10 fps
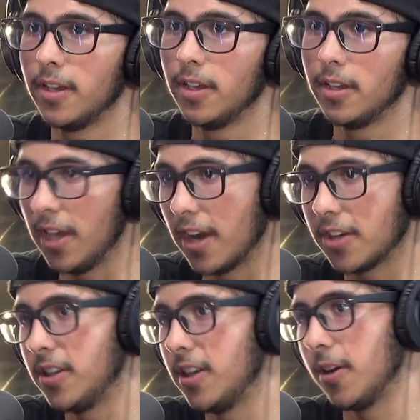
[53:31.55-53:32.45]
He
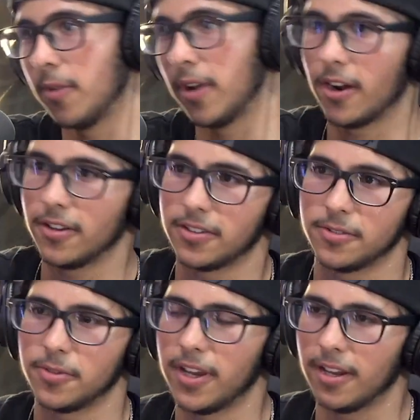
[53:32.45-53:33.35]
actually like went out of his
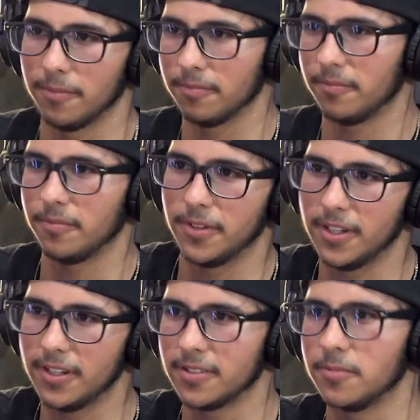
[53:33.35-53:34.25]
way and
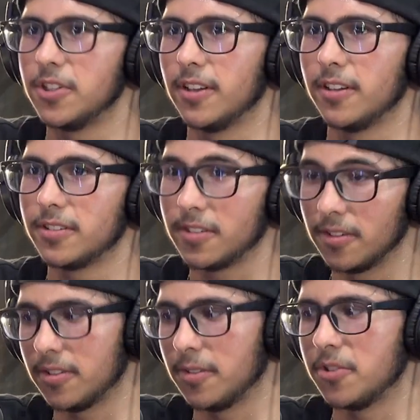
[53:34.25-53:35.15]
did some shit
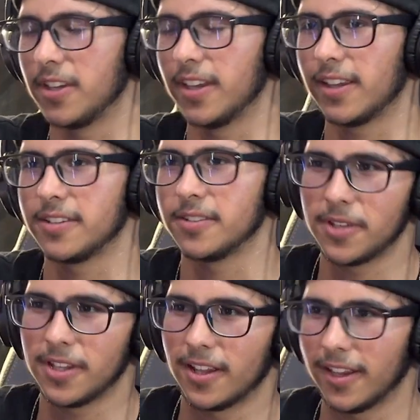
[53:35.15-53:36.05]
like that. Something
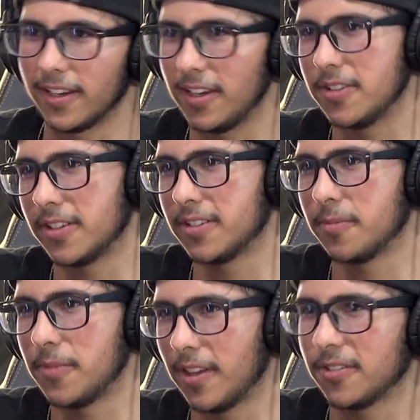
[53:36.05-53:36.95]
that like he took
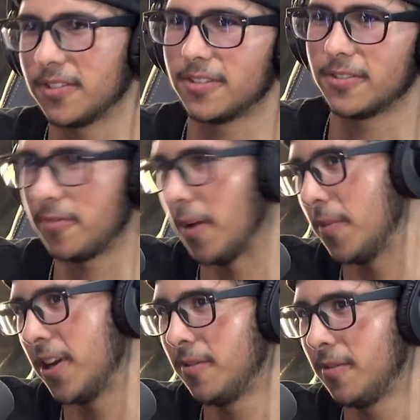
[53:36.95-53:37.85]
something that was
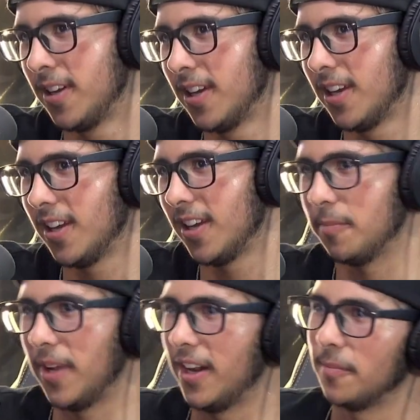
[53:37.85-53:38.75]
feminine, and
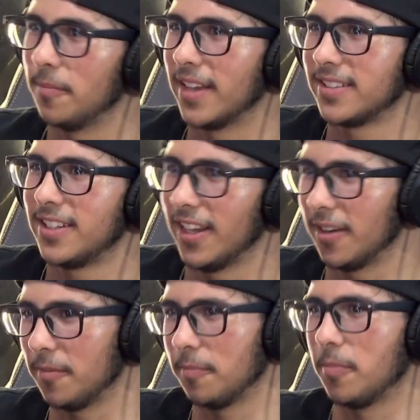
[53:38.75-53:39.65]
made it masculine, like
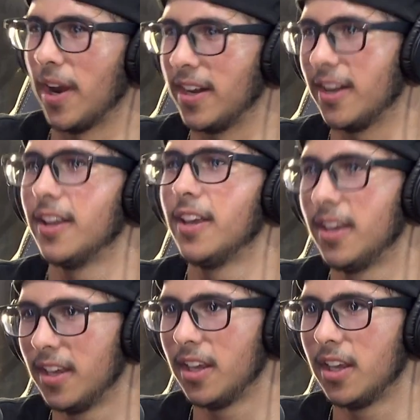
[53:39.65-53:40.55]
because there's no
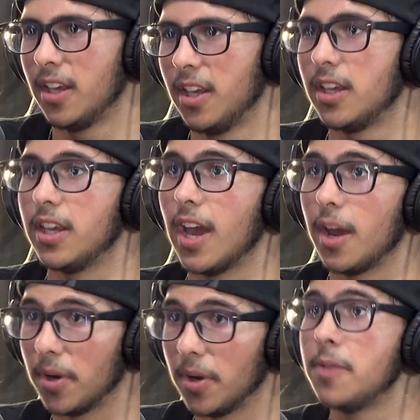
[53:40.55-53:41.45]
one doing it for the
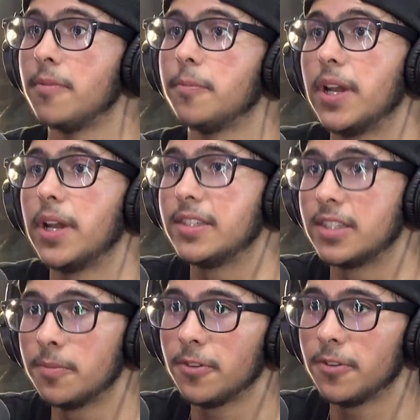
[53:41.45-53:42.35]
men. But he
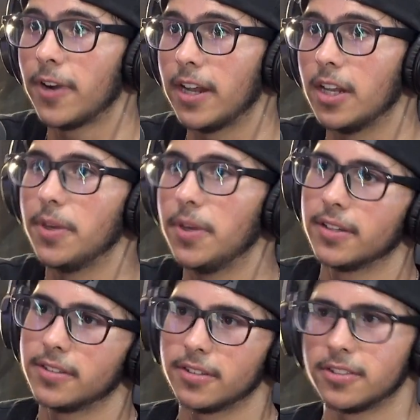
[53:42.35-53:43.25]
simplified it because
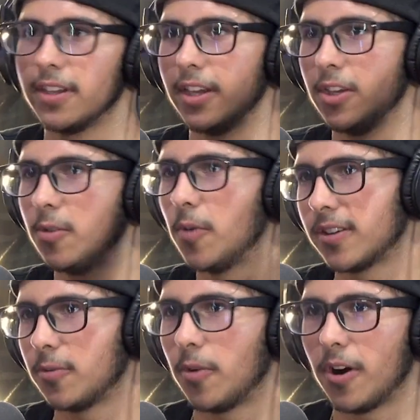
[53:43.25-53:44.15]
there's like you walk to
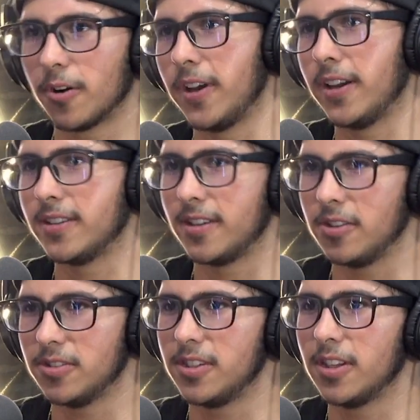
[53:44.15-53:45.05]
Walgreens and you
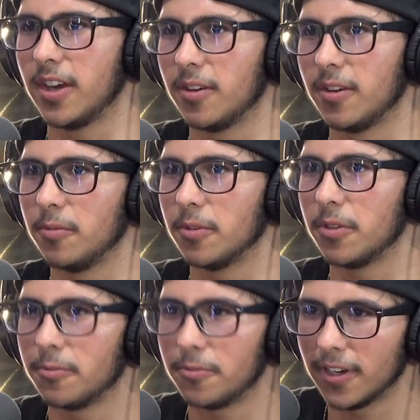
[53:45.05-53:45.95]
see like what the
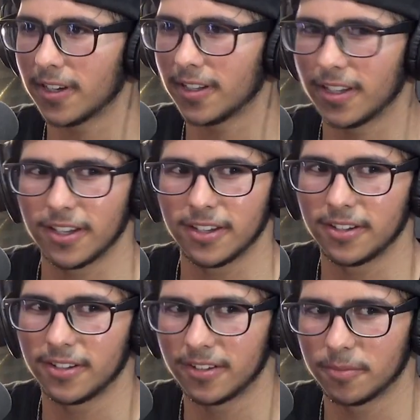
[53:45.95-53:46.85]
fuck, like
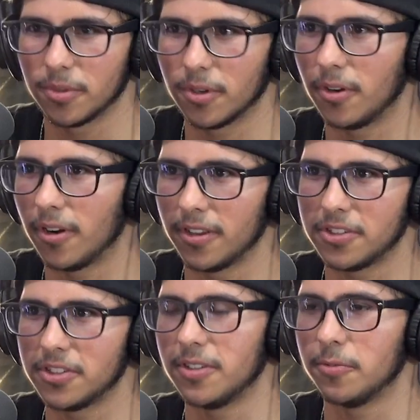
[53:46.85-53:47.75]
bro, all this
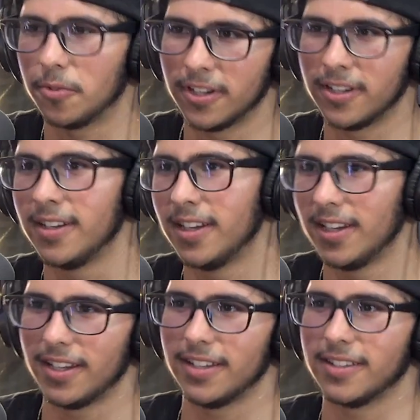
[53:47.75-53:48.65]
shit. One.
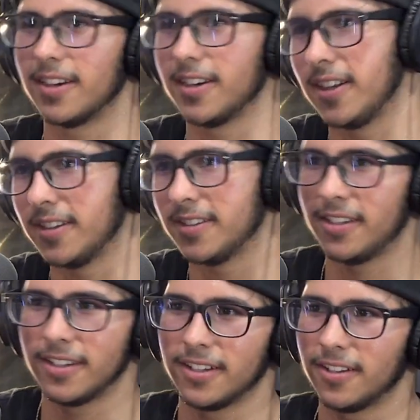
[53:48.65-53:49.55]
It's like
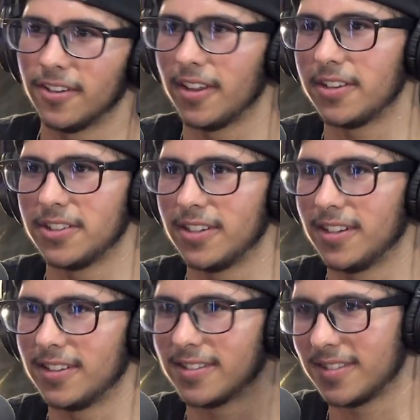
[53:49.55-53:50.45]
cleansing and all that shit.
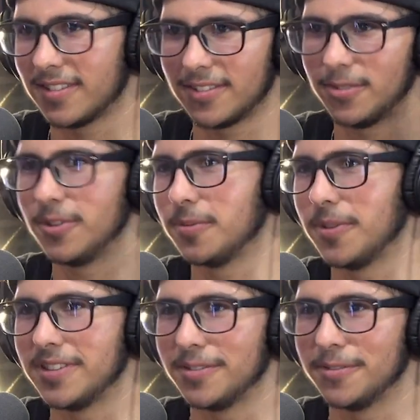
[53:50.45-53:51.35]
It's too
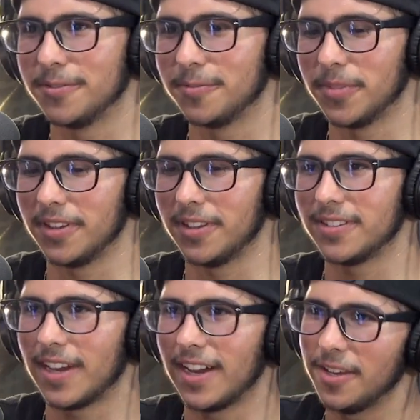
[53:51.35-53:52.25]
expensive. But this
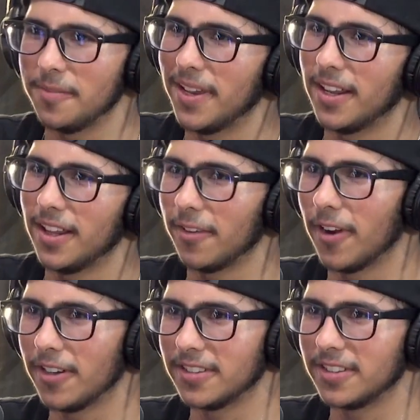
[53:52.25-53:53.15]
guy, he made it like
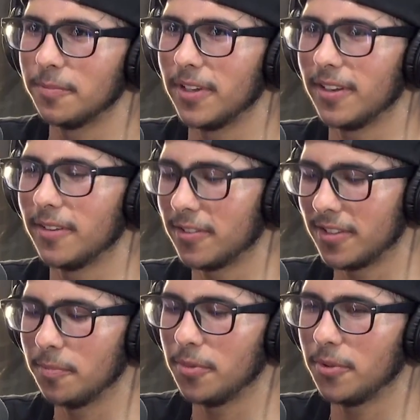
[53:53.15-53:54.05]
very
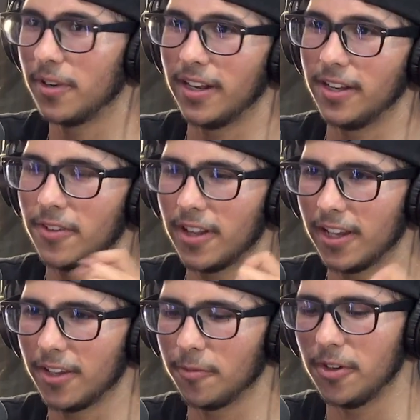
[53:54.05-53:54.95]
simple. And even like
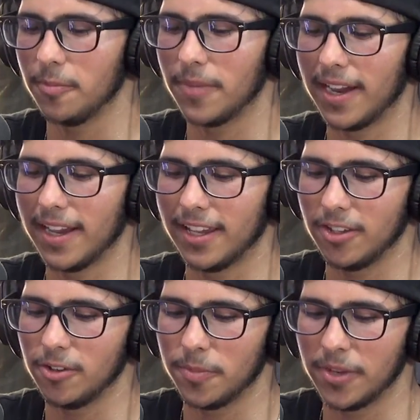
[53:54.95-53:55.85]
when you buy it,
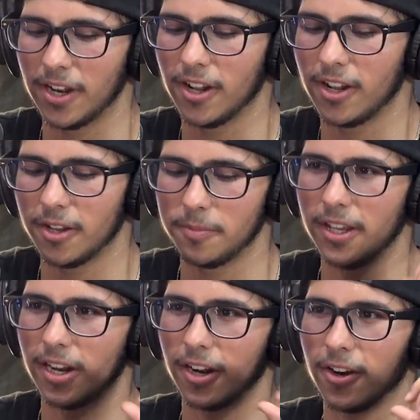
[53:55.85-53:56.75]
you open it up, you get
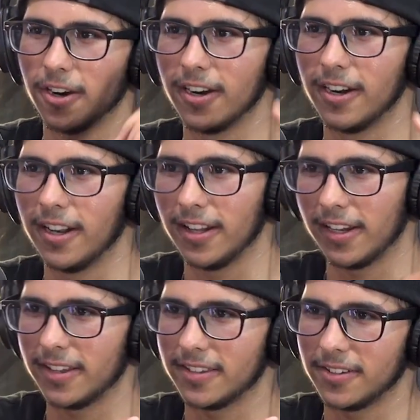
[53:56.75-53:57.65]
a card, and like
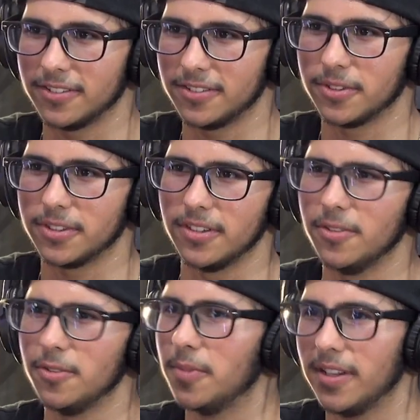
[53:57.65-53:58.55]
it tells you what to
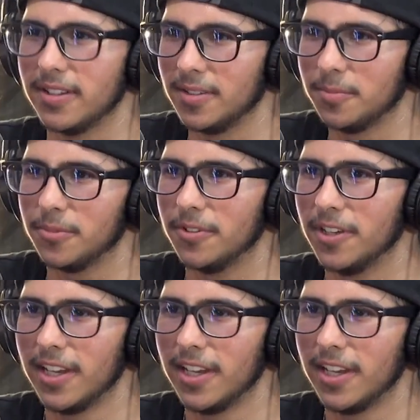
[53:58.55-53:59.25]
do. But it's simple.